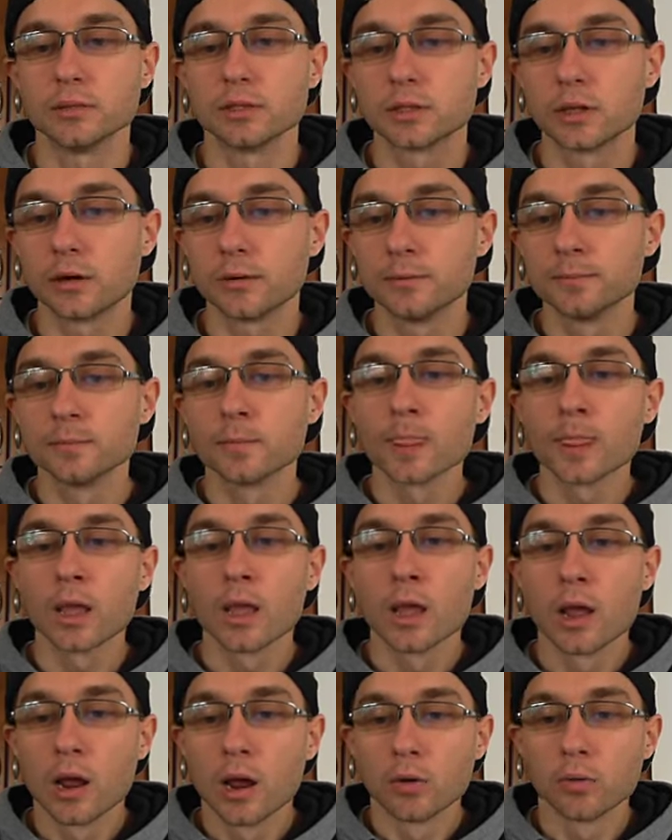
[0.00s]
So,
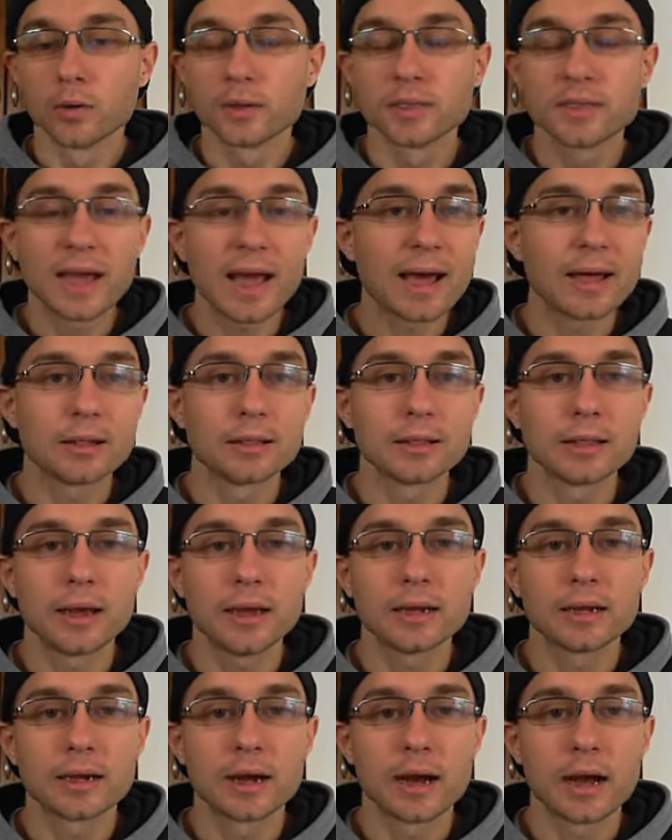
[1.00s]
with that,
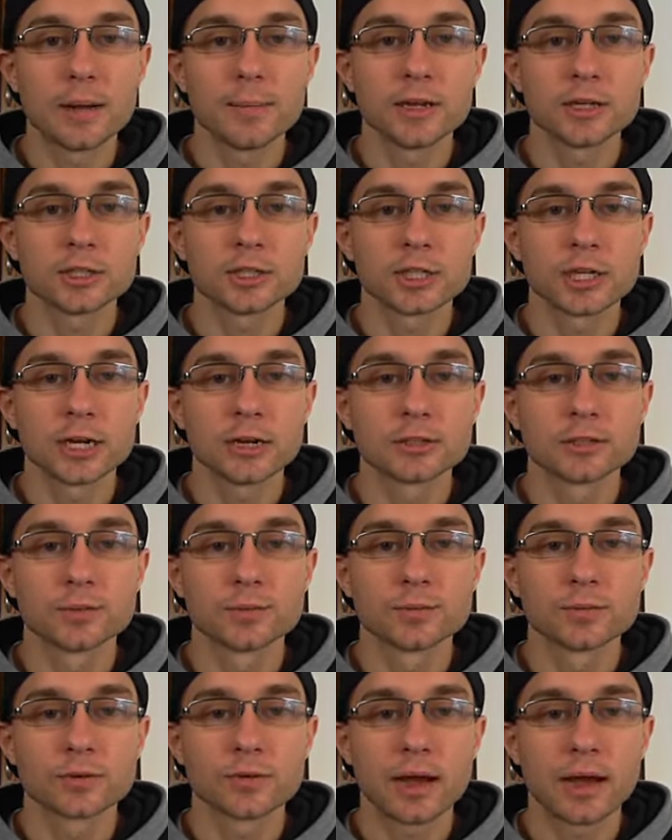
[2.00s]
like, comment, share,
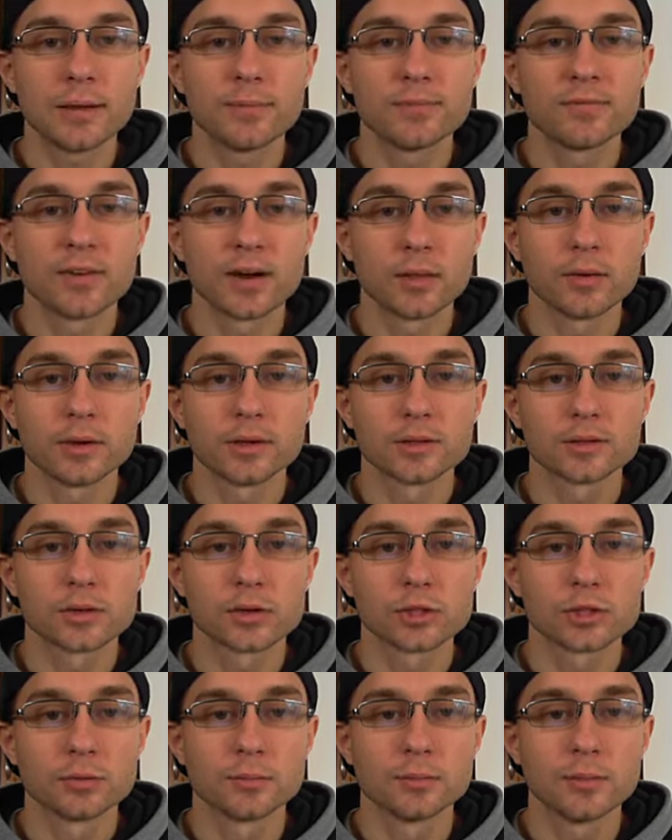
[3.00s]
subscribe, follow on
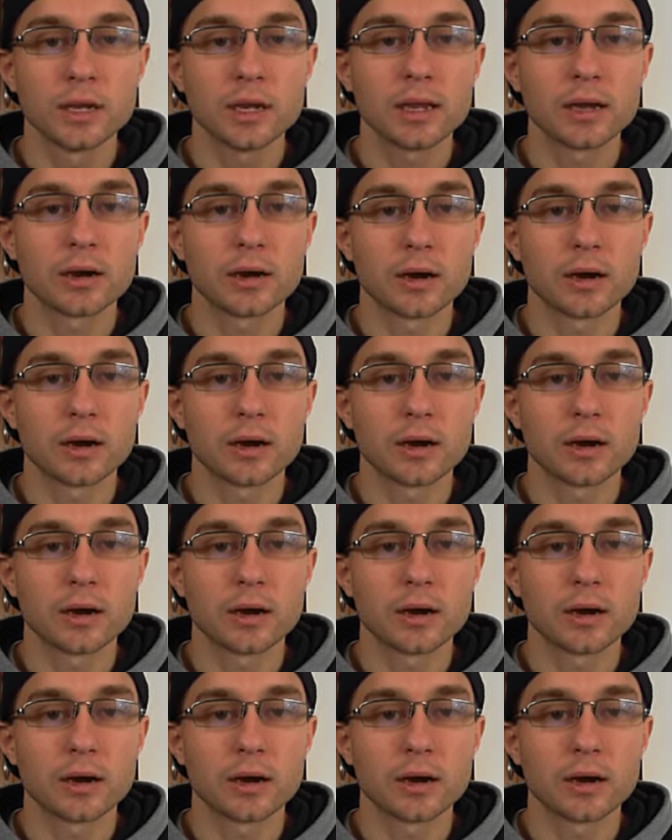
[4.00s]
social media.